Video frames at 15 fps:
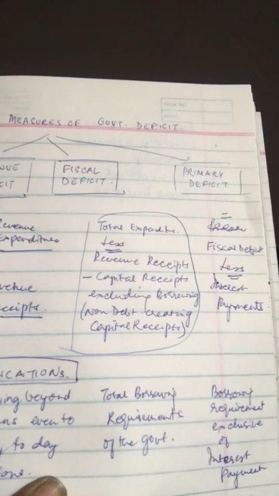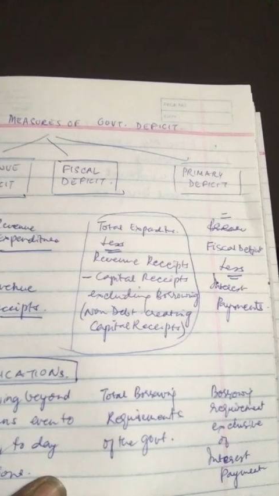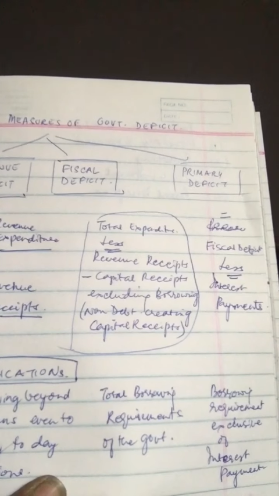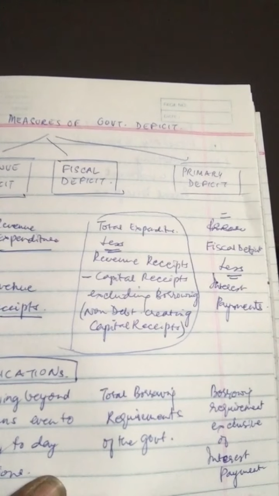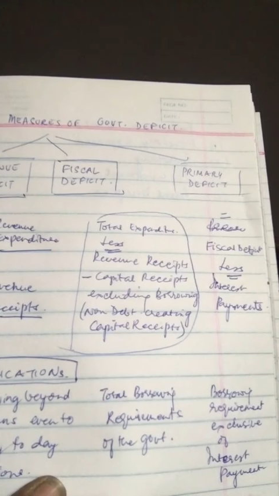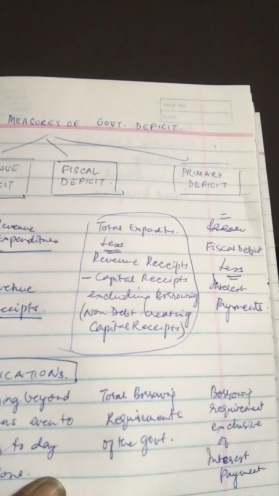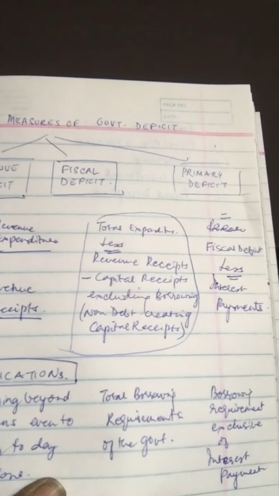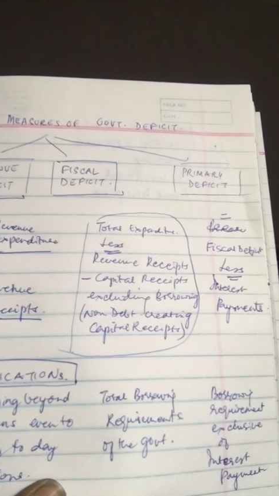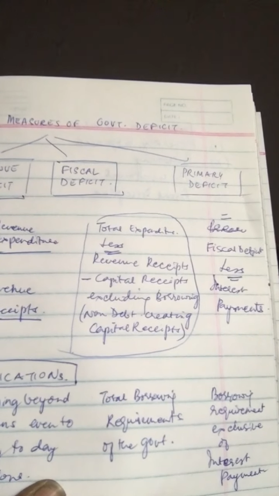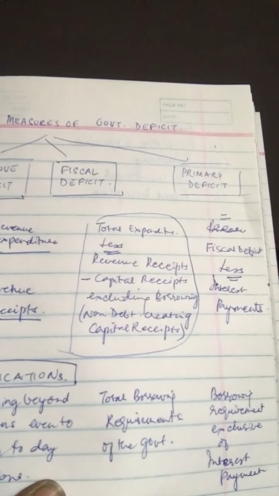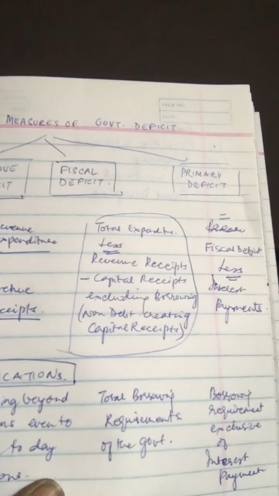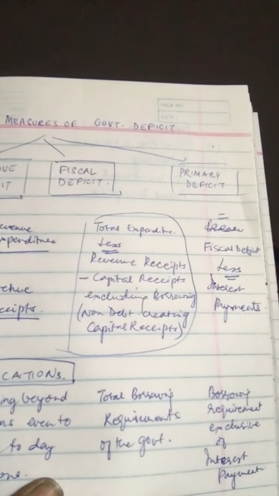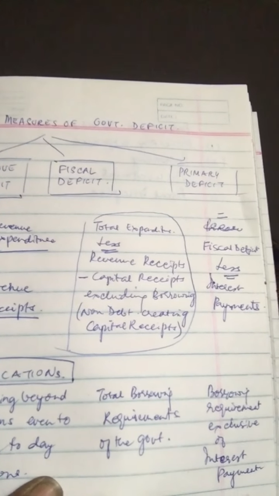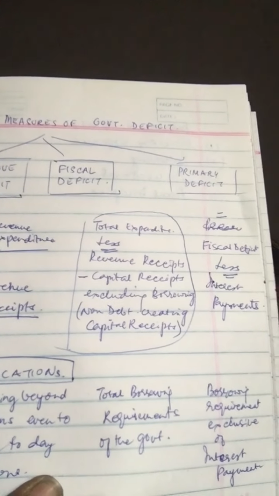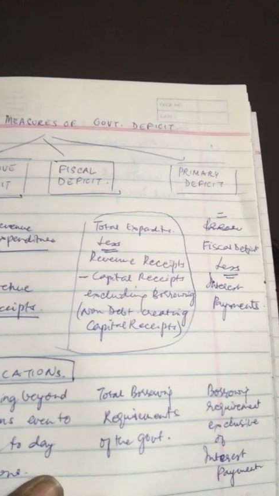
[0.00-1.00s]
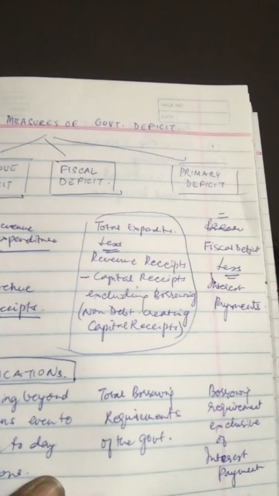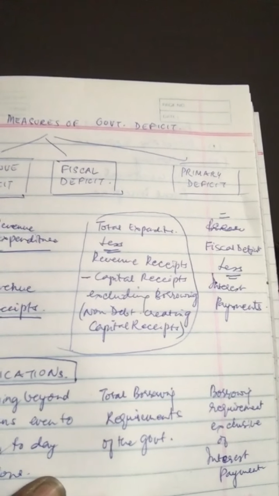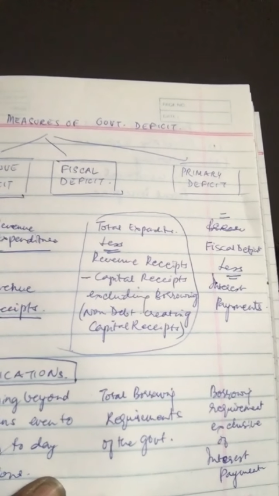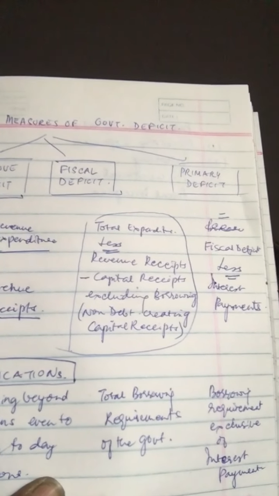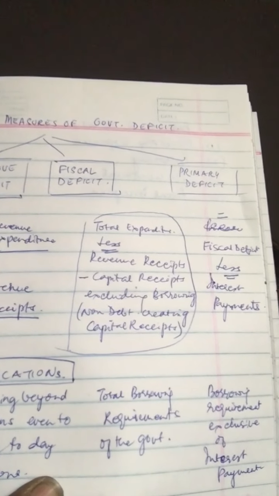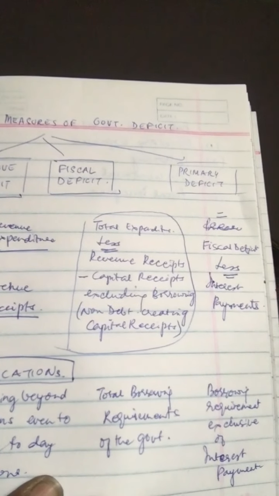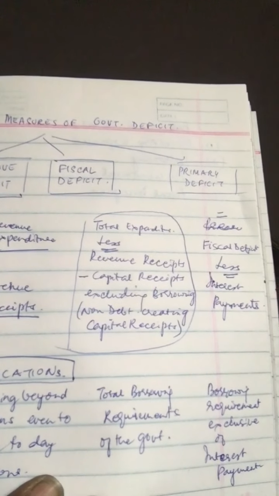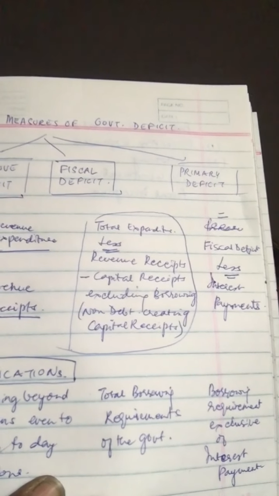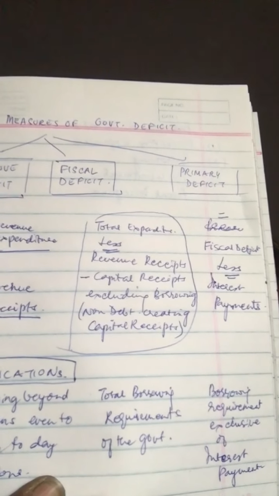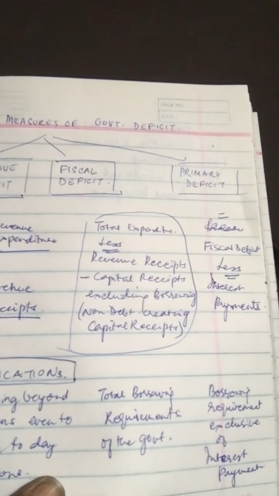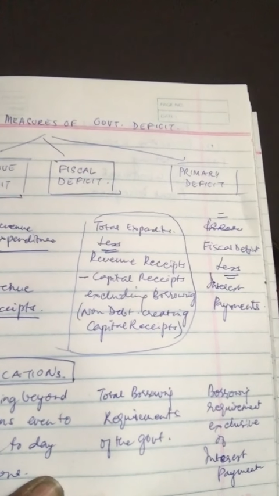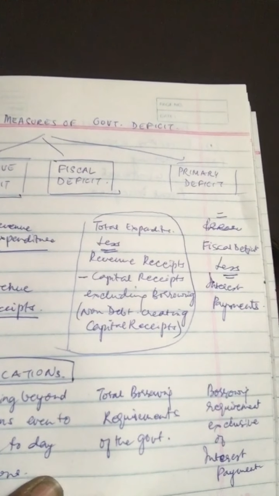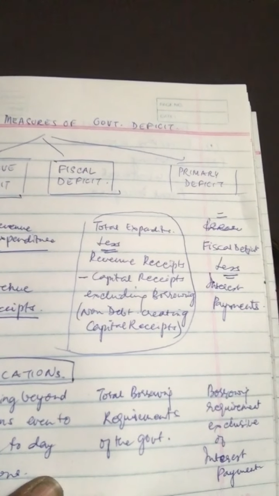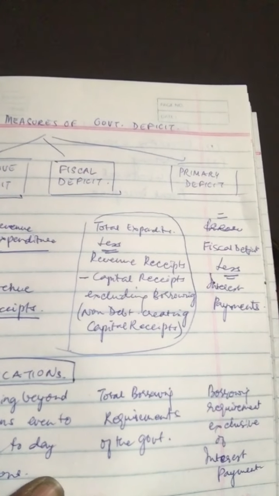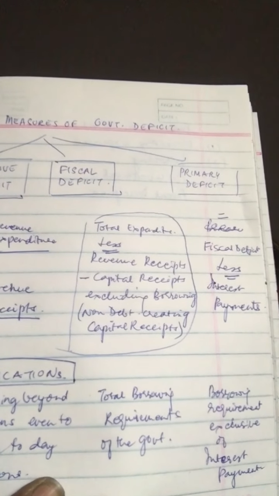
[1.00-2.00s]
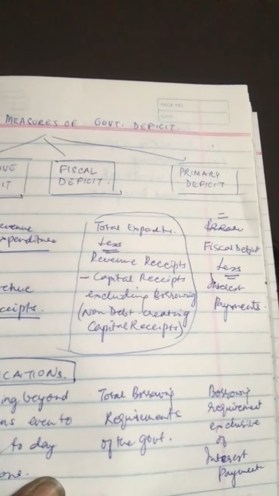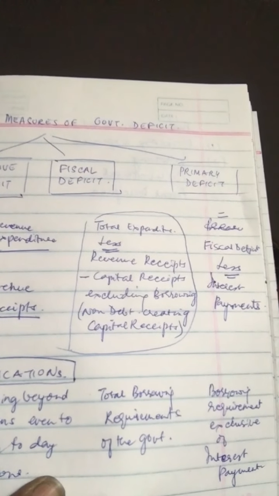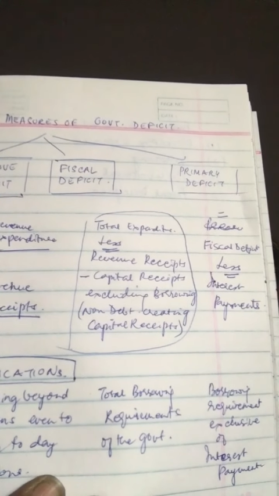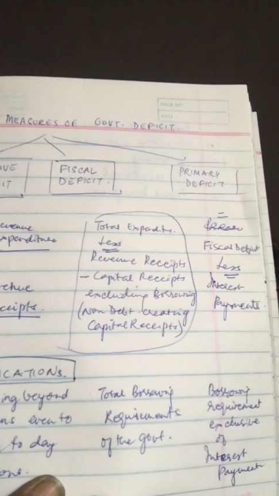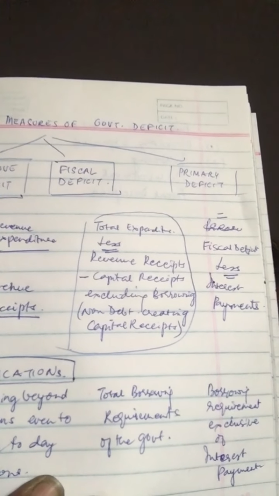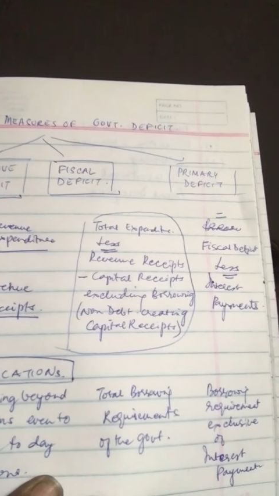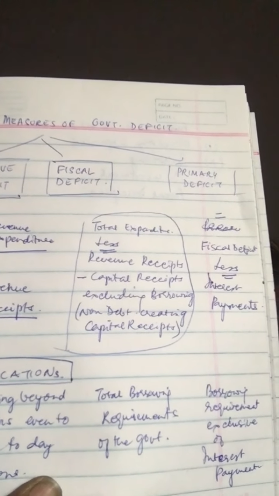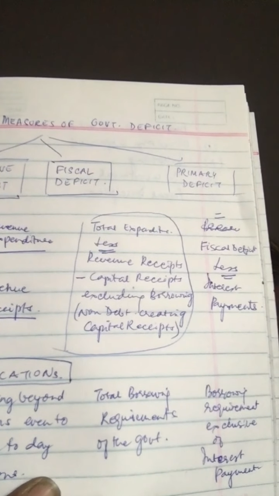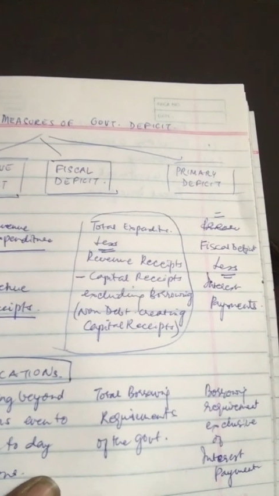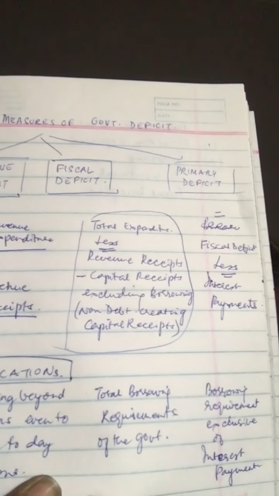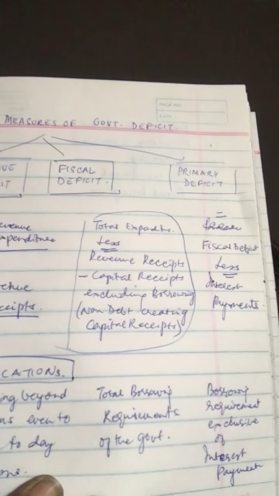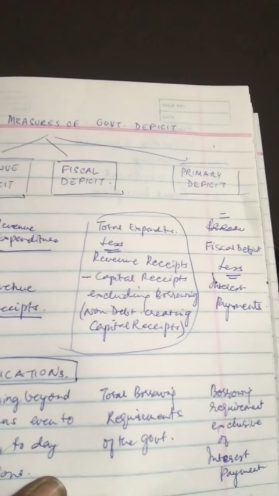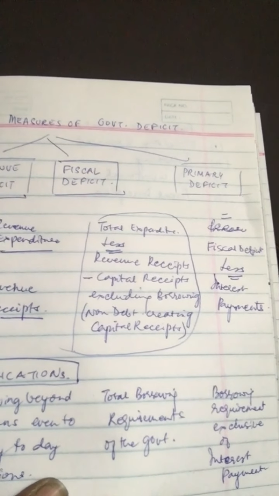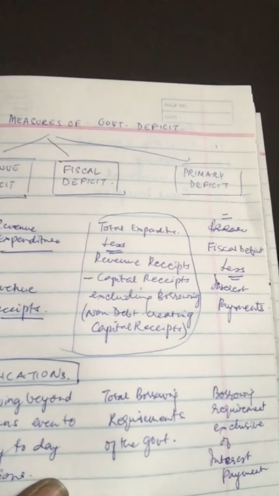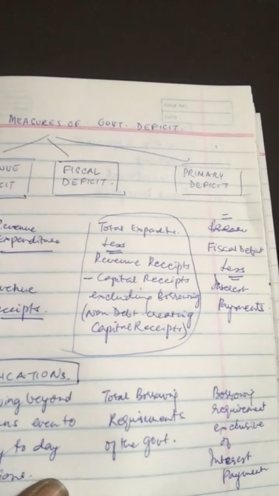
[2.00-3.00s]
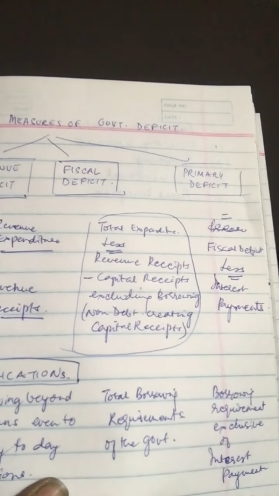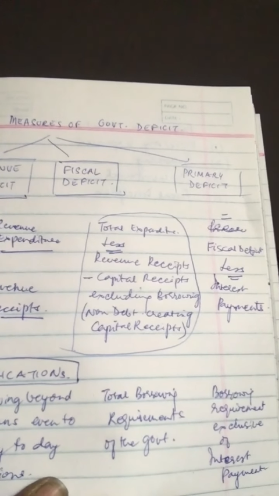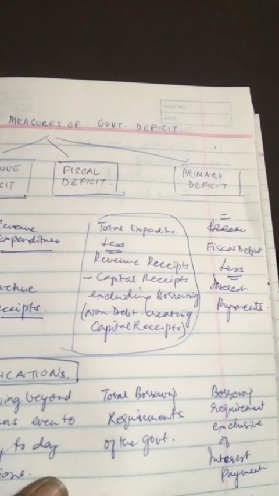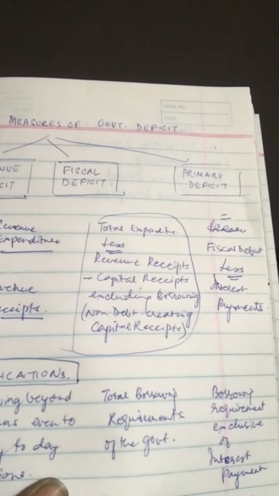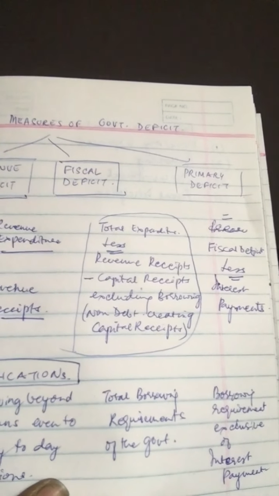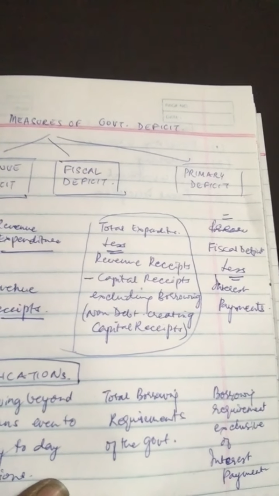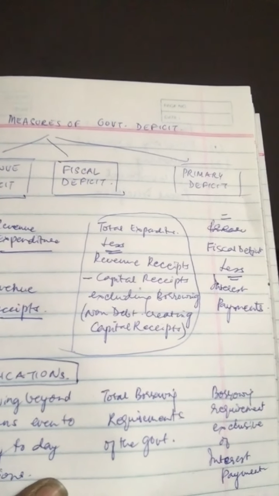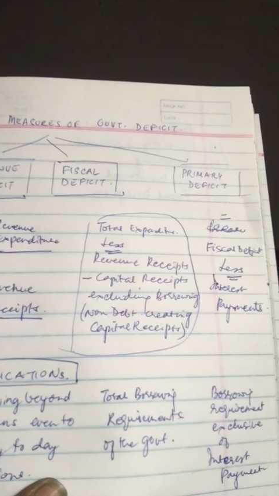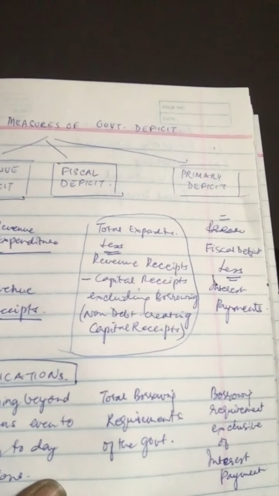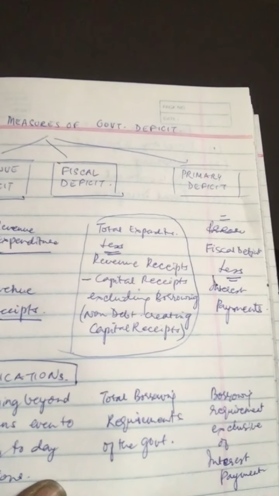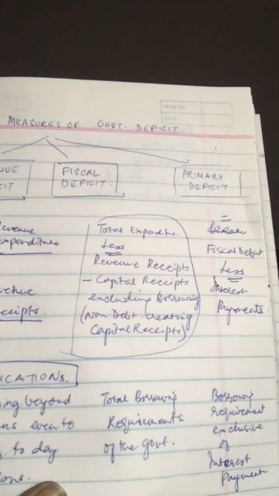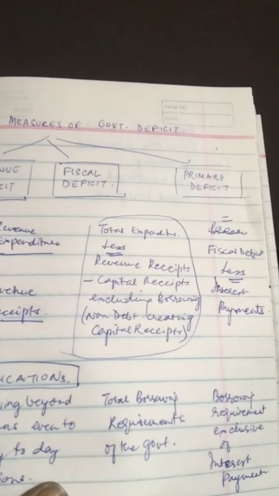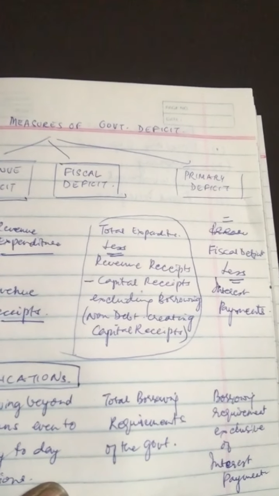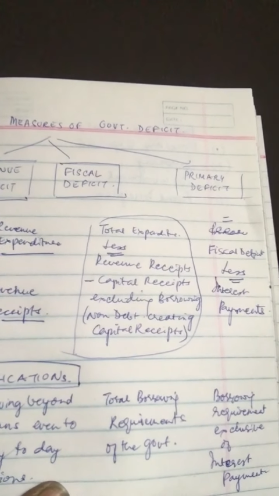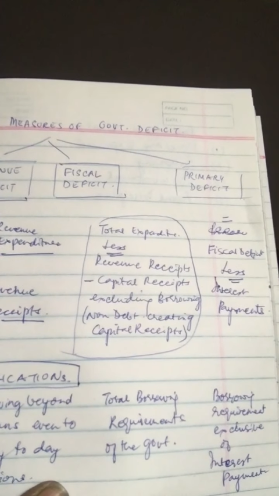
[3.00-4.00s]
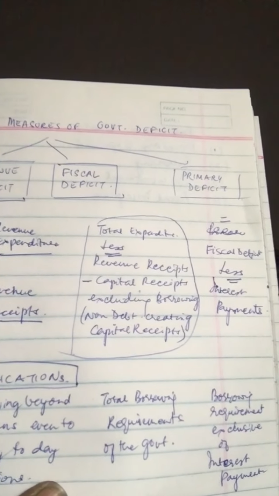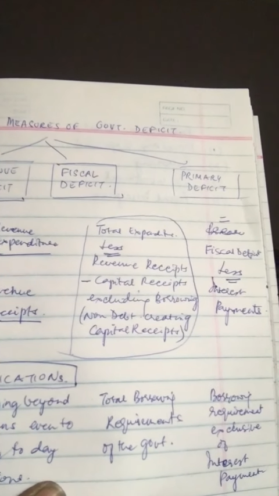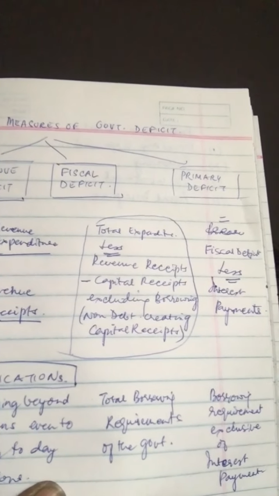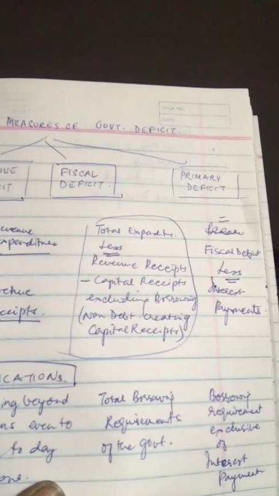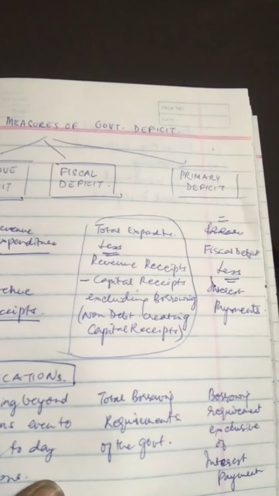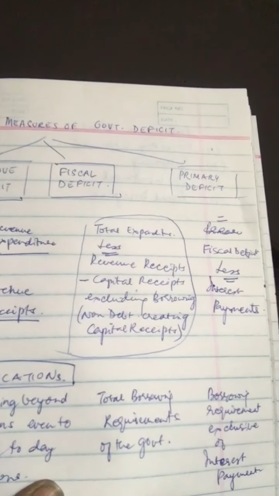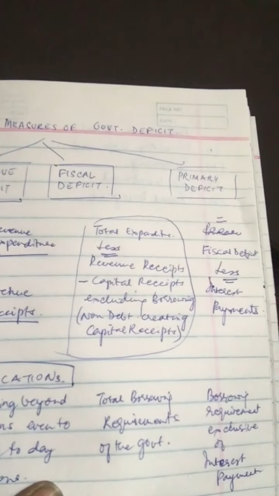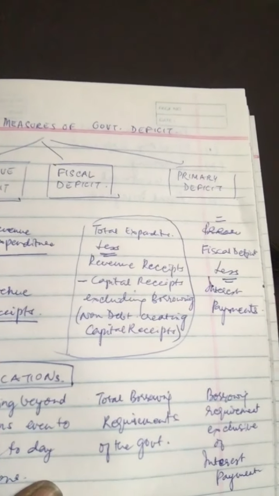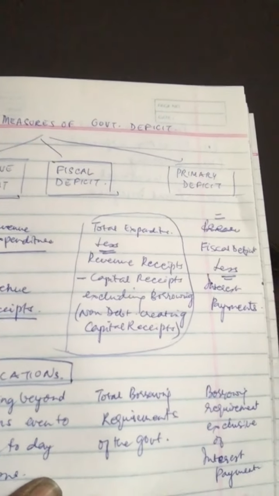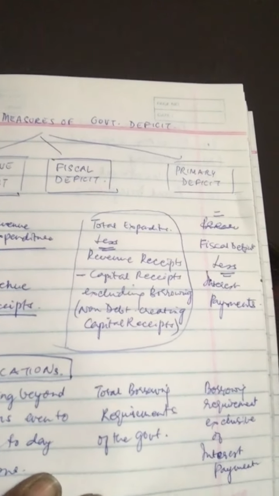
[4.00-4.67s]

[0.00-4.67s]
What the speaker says: No face is visible, so there are no lips to read.